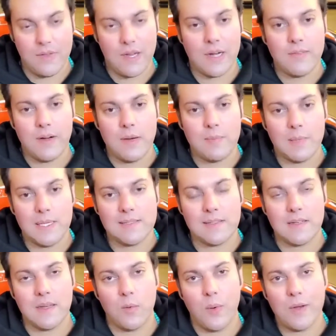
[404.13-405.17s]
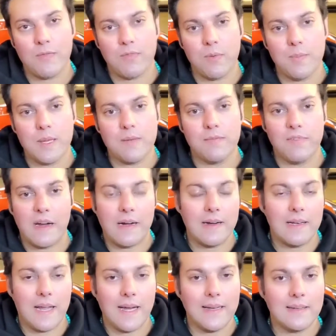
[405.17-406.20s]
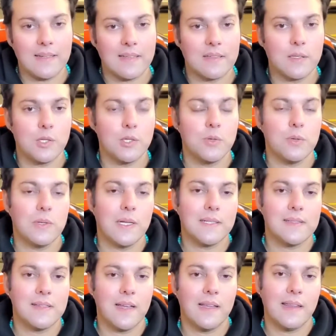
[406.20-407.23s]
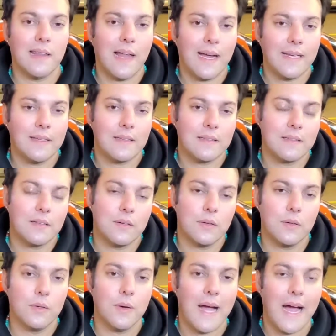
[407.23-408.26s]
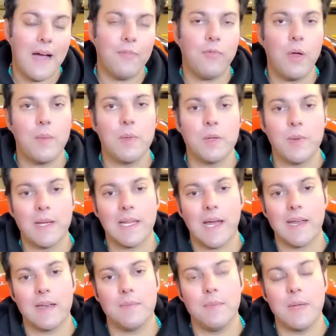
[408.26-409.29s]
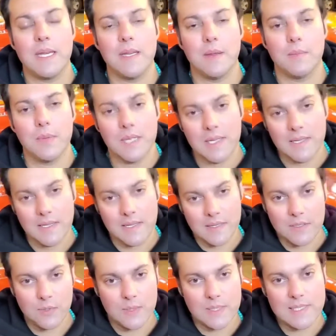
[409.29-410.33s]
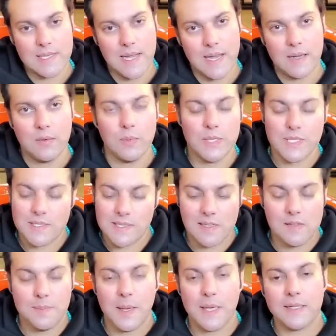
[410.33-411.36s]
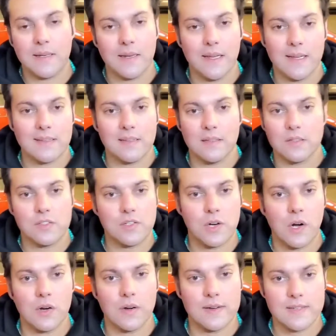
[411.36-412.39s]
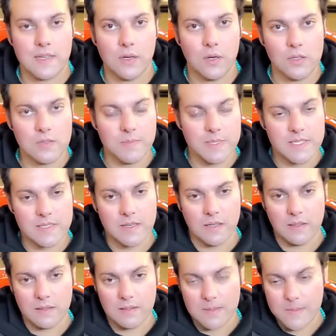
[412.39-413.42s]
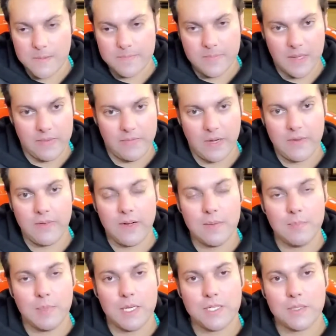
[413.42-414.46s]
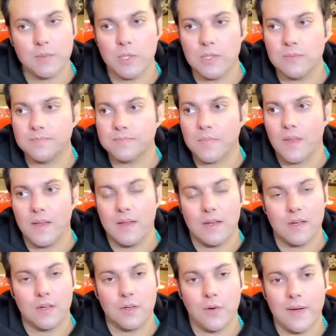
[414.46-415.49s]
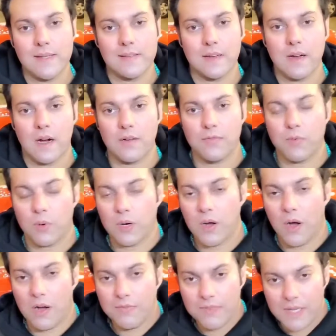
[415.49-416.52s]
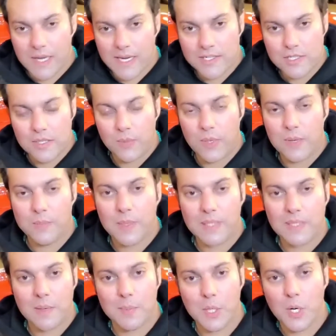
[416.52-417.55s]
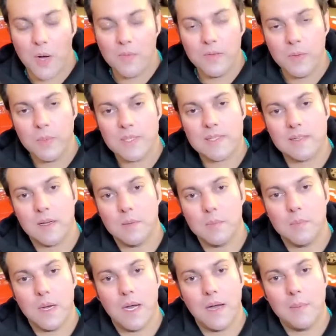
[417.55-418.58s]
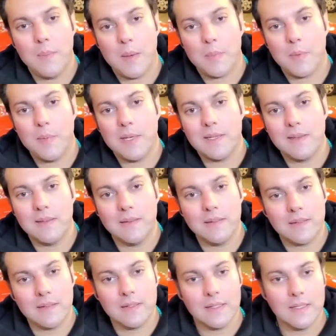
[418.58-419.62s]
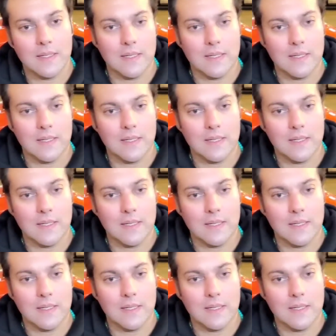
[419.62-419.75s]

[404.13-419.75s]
Very, very pleasant. It went from being very light to, let's say, light to halfway between light and medium towards the end, which is expected. It gets a little stronger as it goes, but still very, very pleasurable. Great cigar for coffee. I actually went and picked up a coffee with some uh, peppermint in here.